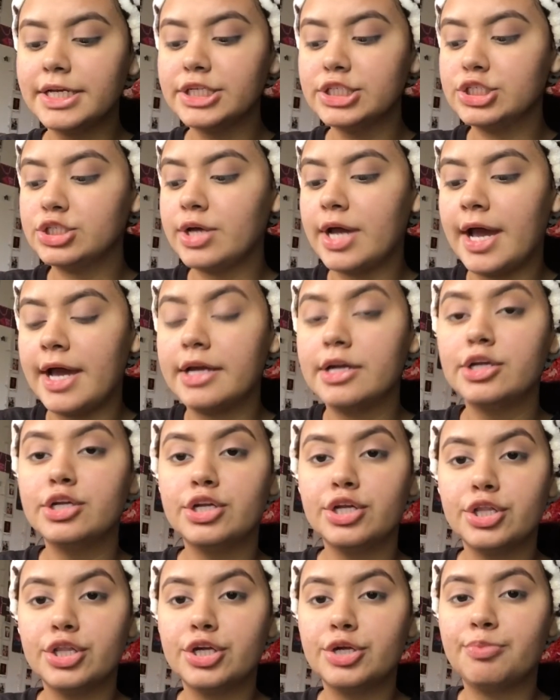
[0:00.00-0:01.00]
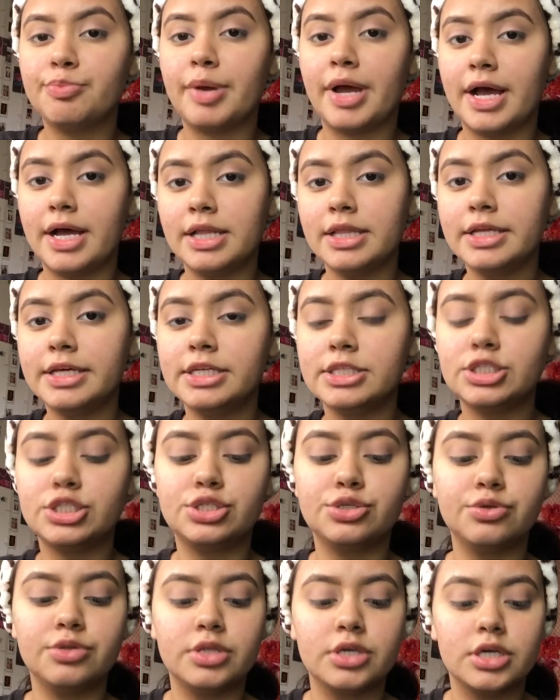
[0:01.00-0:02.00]
to add another palette
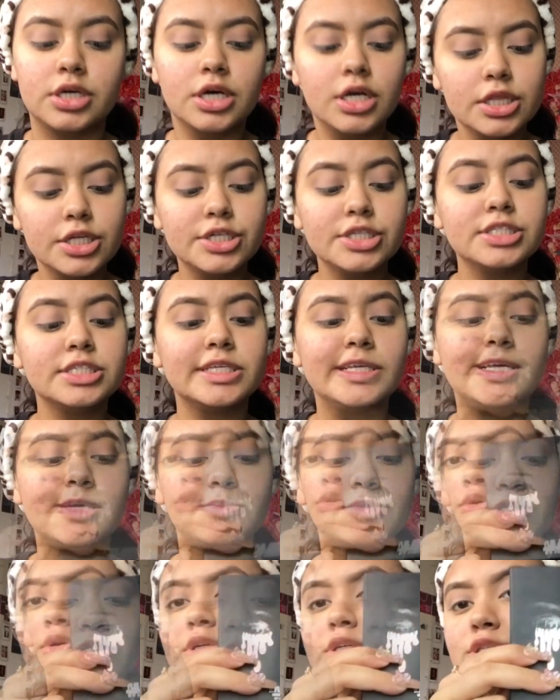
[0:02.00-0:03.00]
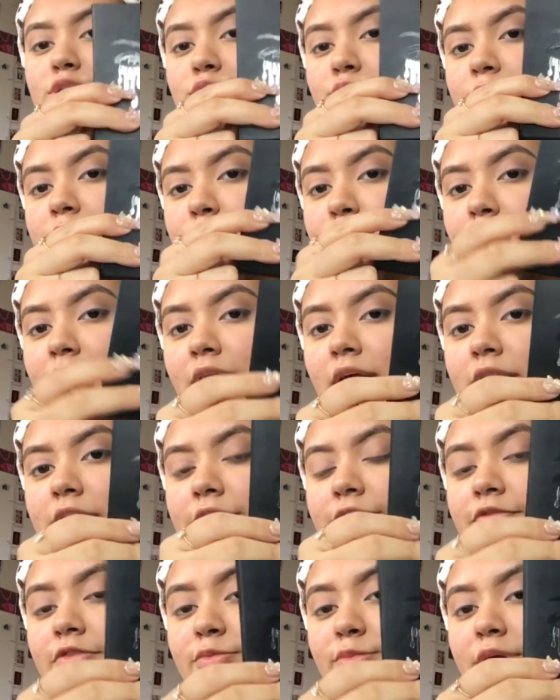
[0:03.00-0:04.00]
to the color scheme, Sort of Sweet
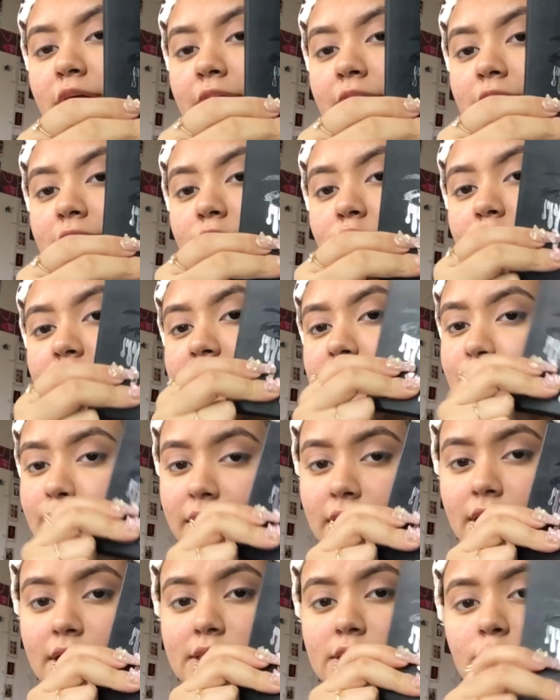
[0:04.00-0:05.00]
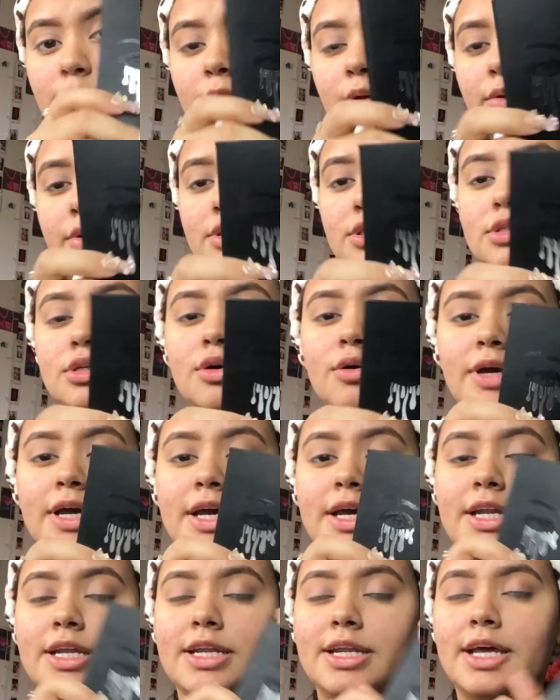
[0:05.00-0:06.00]
palette from Kylie Cosmetics. So we're going to go
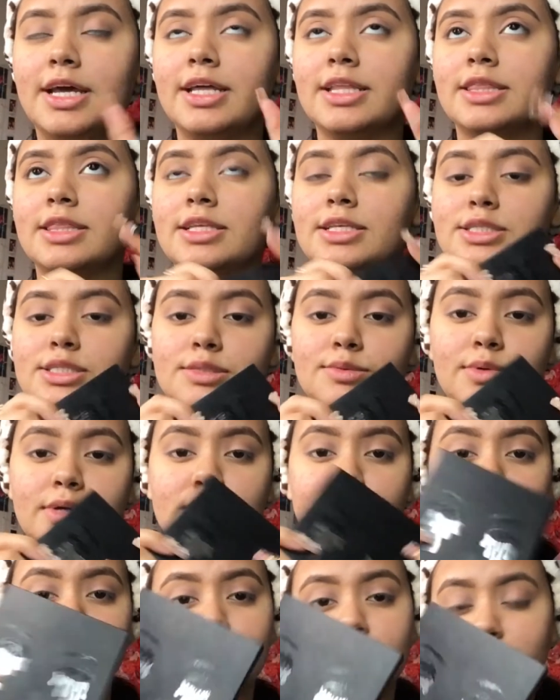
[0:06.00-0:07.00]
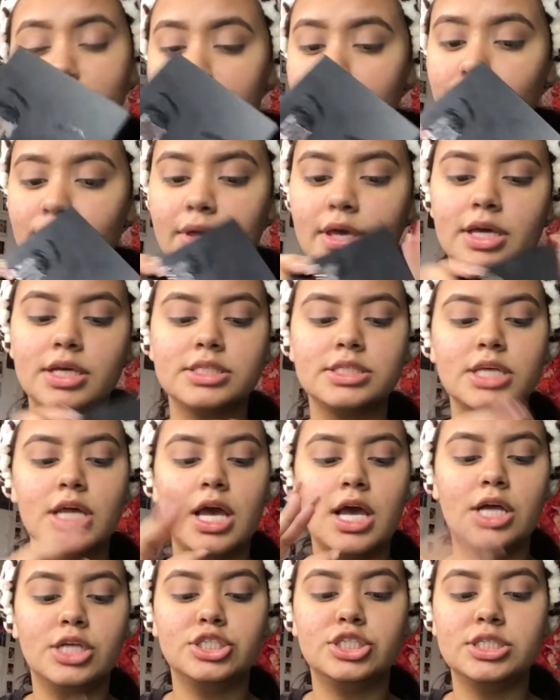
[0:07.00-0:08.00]
ahead and add this one to the mix
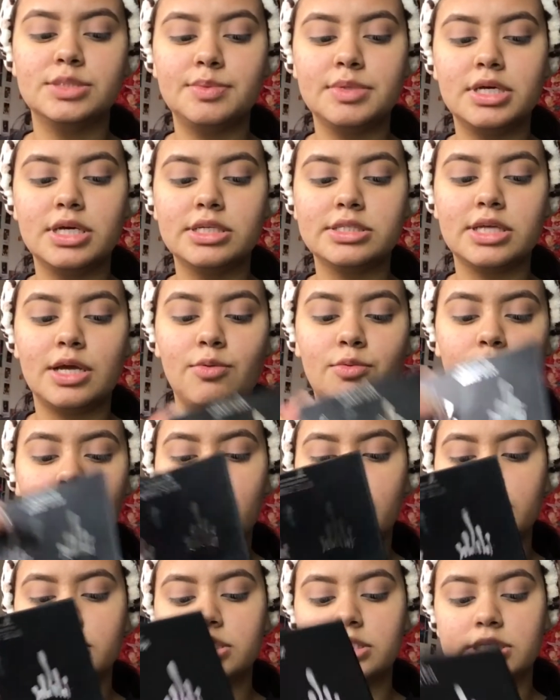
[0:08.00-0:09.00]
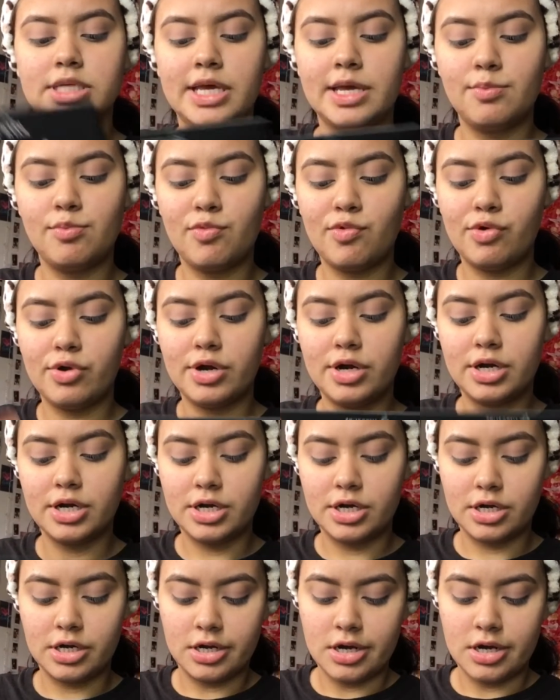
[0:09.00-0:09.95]
just because I want a more